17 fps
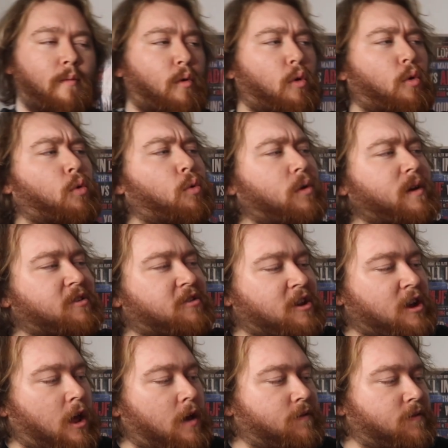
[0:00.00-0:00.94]
I've always
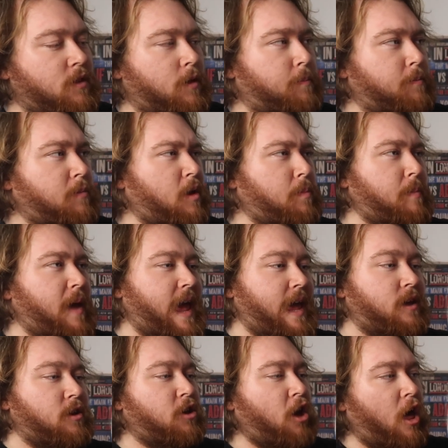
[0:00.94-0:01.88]
loved the
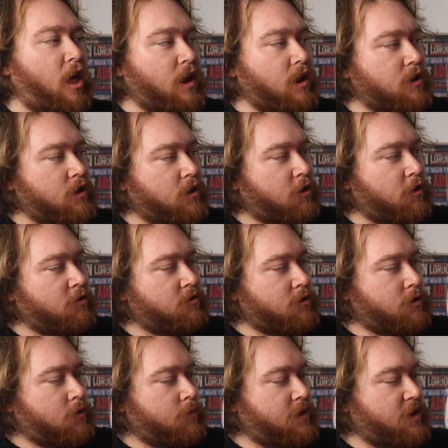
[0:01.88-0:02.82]
pink colour that goes
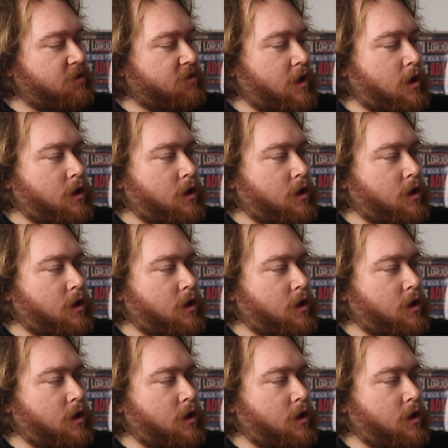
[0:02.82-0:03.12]
along with this